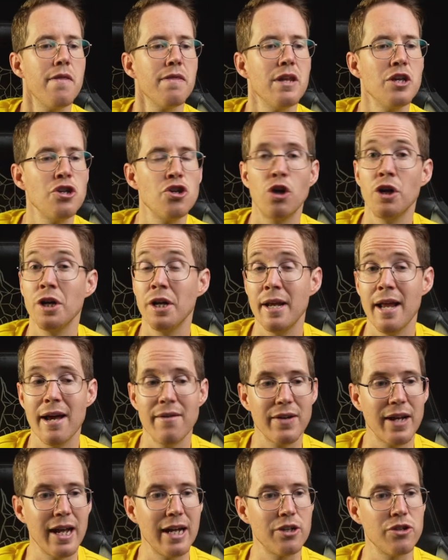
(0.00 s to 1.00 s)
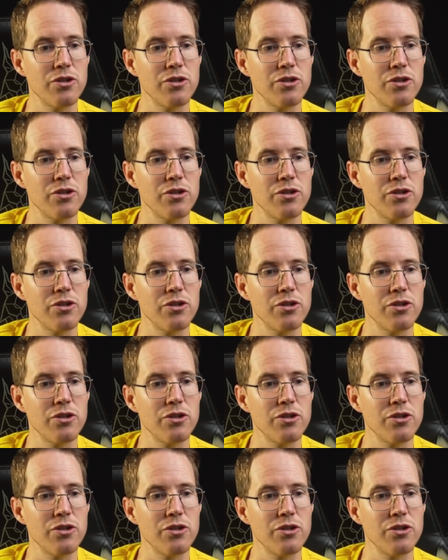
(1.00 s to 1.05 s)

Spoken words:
Then you're gonna navigate